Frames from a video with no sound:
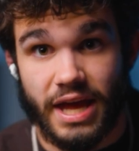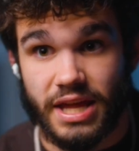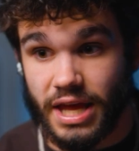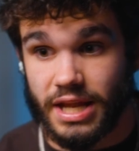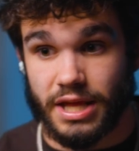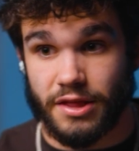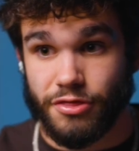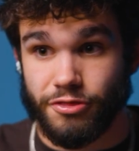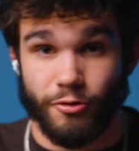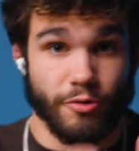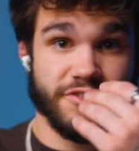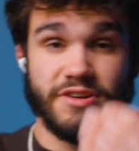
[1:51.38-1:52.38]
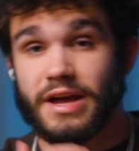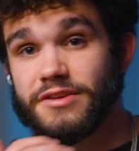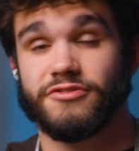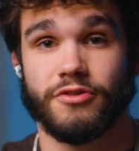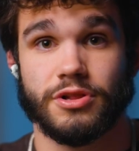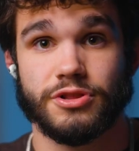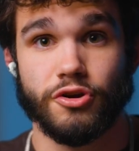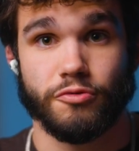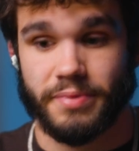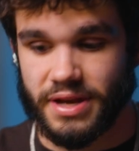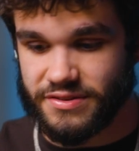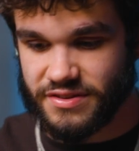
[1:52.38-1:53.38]
And, and, it throws you guys for a
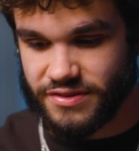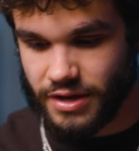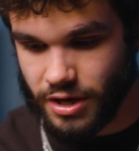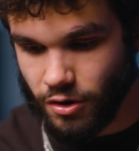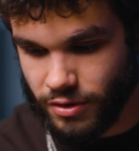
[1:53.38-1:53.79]
loop because it's like,